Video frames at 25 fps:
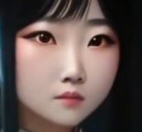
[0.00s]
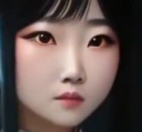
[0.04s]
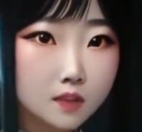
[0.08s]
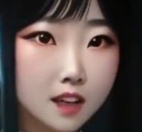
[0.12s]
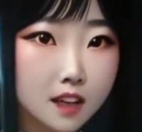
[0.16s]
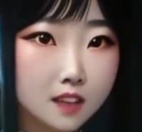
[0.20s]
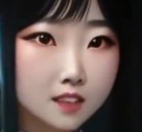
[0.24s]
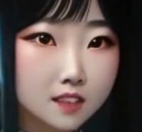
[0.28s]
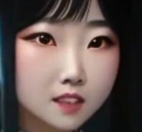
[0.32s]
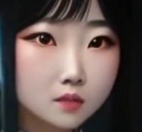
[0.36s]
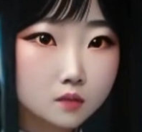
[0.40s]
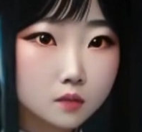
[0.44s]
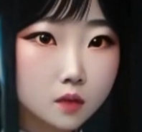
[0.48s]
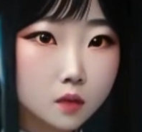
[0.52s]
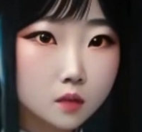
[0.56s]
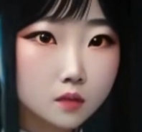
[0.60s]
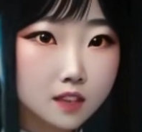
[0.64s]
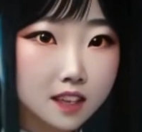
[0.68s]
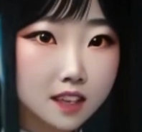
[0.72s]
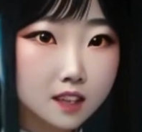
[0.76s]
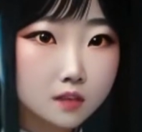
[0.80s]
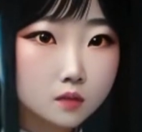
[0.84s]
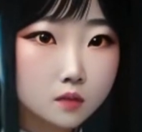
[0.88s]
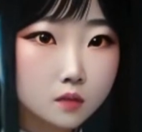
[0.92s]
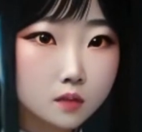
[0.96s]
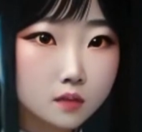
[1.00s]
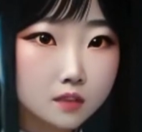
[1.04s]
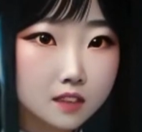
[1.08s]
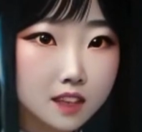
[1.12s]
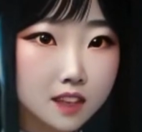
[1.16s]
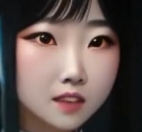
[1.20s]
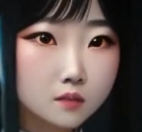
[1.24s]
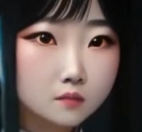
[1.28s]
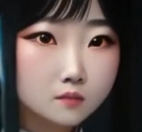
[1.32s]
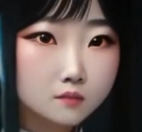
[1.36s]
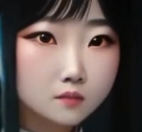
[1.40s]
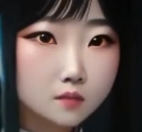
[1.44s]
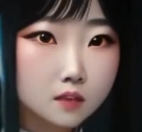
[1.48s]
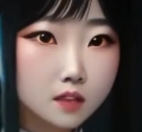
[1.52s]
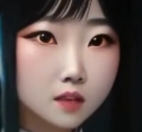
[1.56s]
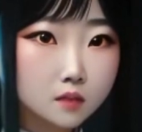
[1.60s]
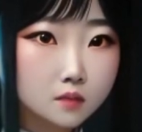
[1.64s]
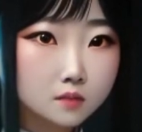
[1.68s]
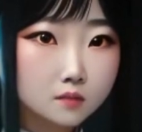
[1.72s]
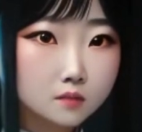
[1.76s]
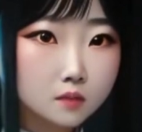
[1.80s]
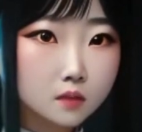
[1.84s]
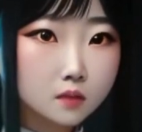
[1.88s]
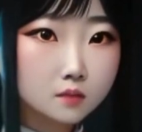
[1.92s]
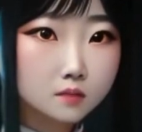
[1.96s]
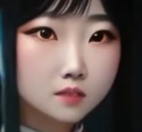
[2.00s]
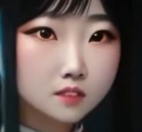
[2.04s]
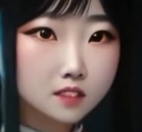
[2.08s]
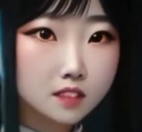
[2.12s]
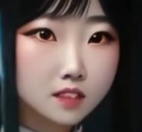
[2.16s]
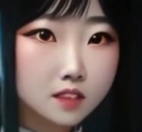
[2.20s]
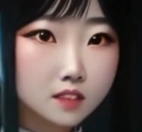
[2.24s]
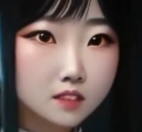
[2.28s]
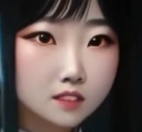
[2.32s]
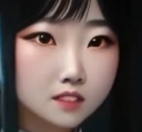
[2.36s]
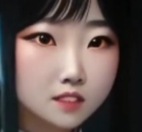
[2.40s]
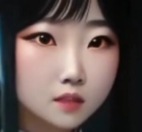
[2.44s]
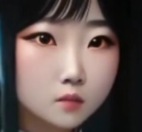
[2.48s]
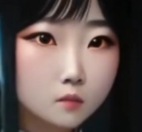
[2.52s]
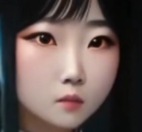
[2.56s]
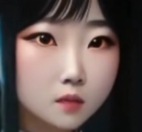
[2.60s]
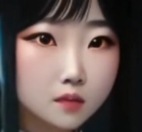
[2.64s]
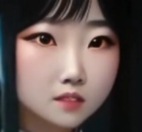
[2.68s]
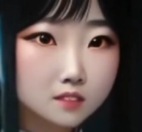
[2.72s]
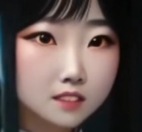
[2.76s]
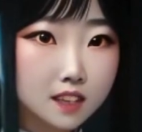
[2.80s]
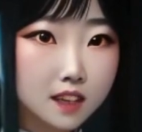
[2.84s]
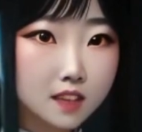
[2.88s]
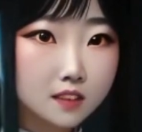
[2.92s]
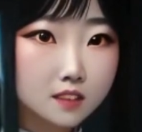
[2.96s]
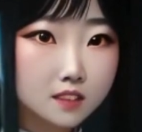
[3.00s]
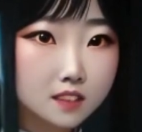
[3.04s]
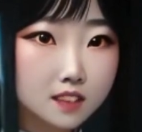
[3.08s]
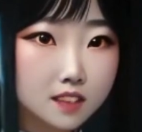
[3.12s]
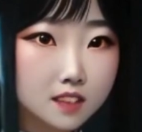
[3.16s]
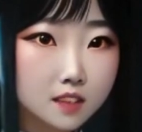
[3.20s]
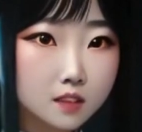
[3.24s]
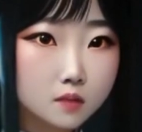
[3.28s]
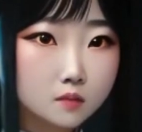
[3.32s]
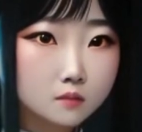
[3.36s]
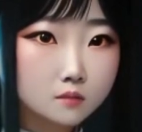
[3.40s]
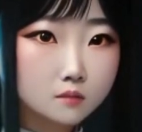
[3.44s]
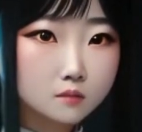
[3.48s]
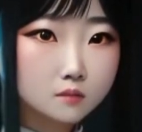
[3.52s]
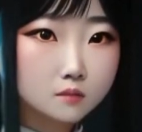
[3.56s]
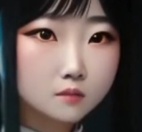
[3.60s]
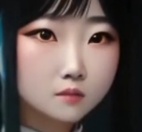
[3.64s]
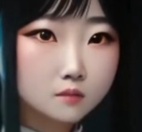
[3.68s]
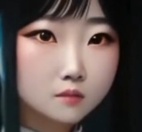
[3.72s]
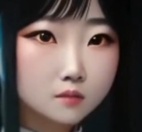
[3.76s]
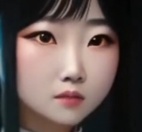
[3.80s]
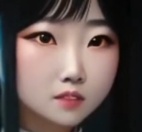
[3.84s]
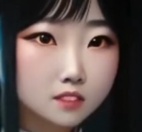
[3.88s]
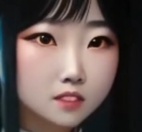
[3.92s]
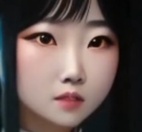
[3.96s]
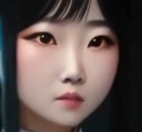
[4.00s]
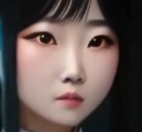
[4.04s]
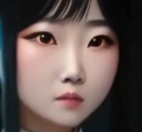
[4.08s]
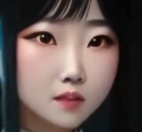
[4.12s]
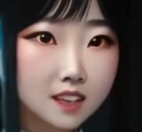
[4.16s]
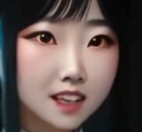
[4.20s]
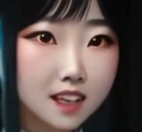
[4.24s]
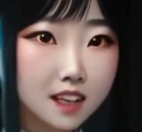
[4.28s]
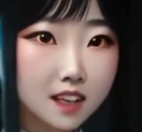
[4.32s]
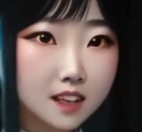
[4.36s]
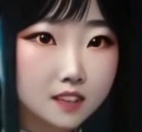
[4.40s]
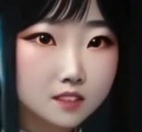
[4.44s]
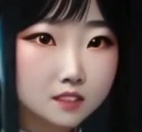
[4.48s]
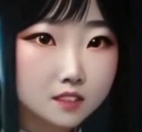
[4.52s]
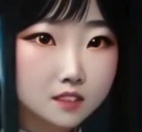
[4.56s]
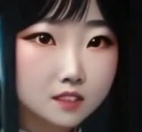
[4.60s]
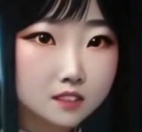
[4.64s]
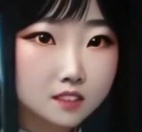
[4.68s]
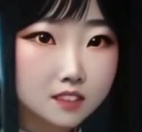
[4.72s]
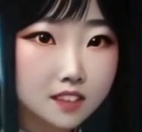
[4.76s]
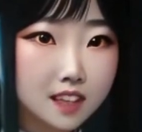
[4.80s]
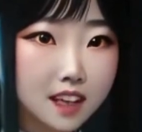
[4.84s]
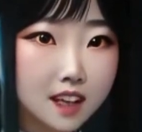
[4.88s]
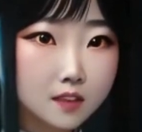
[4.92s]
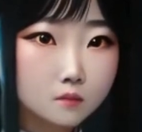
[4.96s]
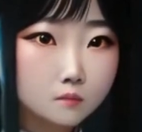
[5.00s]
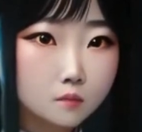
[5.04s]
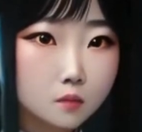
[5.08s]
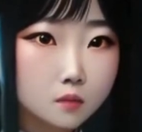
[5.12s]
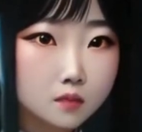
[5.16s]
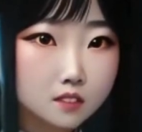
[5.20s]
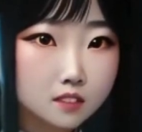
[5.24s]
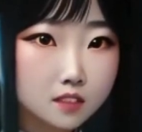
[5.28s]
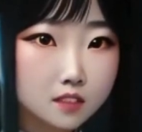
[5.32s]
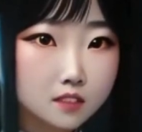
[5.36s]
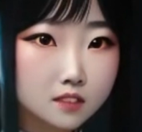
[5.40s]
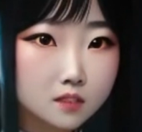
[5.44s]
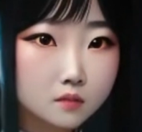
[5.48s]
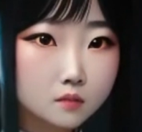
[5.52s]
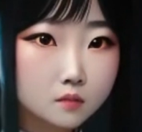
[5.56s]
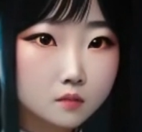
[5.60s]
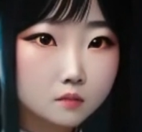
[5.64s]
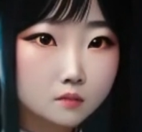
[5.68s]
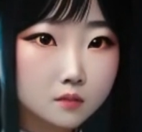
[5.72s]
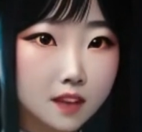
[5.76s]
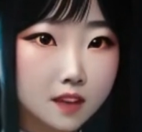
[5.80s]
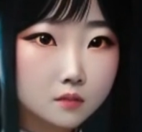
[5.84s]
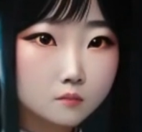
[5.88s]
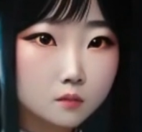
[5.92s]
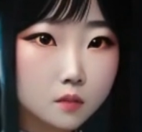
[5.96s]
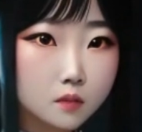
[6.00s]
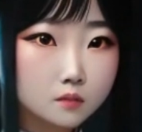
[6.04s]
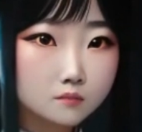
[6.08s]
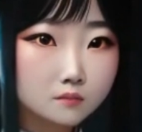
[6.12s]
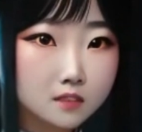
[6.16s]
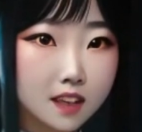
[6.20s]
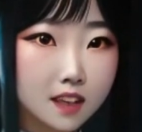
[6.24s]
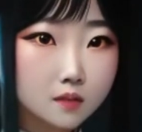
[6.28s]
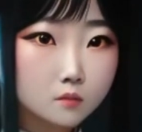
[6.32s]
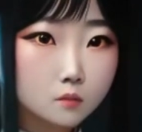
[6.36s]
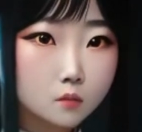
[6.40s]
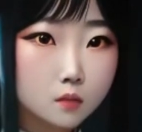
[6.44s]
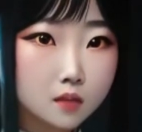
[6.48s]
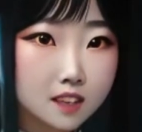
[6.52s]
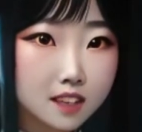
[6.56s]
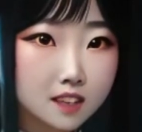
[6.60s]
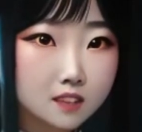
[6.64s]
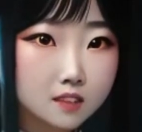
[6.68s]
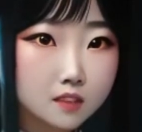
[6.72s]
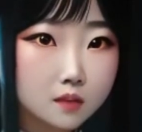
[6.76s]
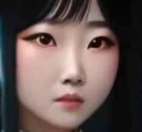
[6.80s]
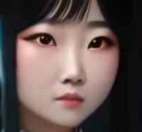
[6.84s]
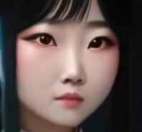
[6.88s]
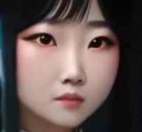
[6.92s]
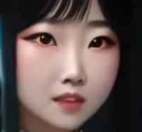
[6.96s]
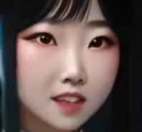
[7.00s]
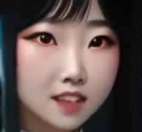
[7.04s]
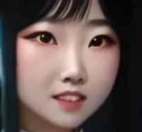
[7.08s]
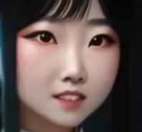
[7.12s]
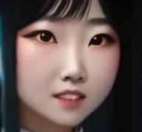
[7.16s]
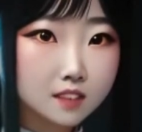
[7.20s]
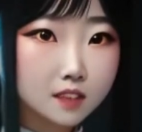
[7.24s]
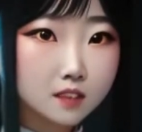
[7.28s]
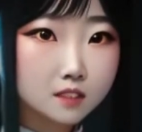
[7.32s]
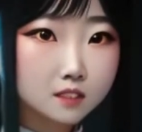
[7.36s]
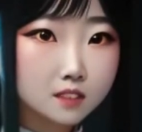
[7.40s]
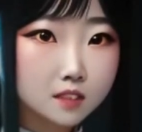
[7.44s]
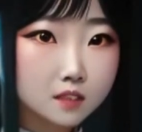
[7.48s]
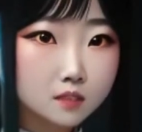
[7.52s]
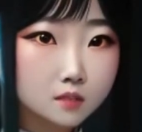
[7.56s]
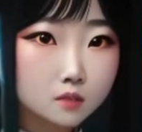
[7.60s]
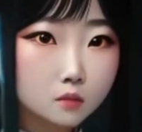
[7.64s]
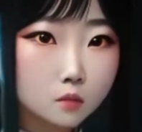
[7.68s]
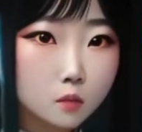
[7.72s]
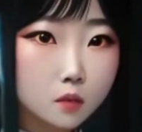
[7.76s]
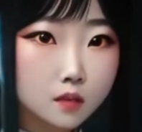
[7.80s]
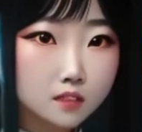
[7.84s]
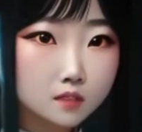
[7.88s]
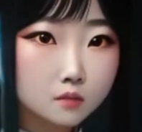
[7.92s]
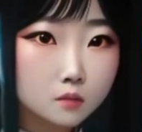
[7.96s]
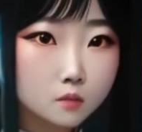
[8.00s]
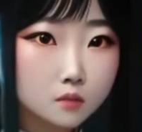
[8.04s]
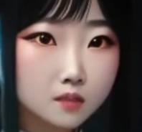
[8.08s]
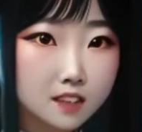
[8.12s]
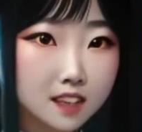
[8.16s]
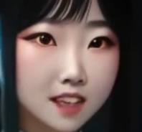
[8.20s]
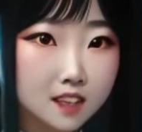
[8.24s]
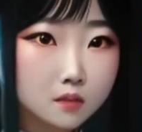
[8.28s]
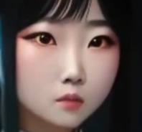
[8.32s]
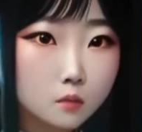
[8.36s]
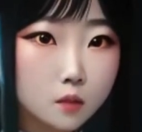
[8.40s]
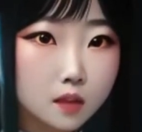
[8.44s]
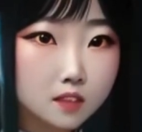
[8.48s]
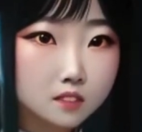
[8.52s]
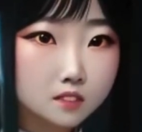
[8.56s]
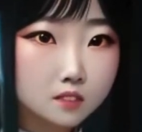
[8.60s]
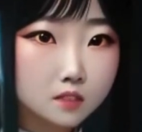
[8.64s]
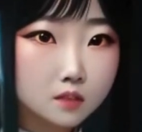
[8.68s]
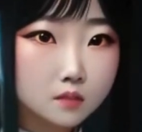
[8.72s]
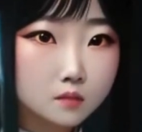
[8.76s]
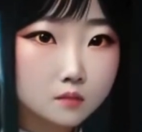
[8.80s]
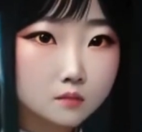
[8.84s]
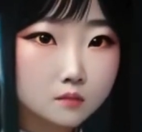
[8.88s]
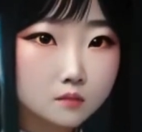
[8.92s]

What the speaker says: Hunger gnawed at her, and fear threatened to consume her sanity. She began to see apparitions of the Van Thorn family, their faces contorted with anguish.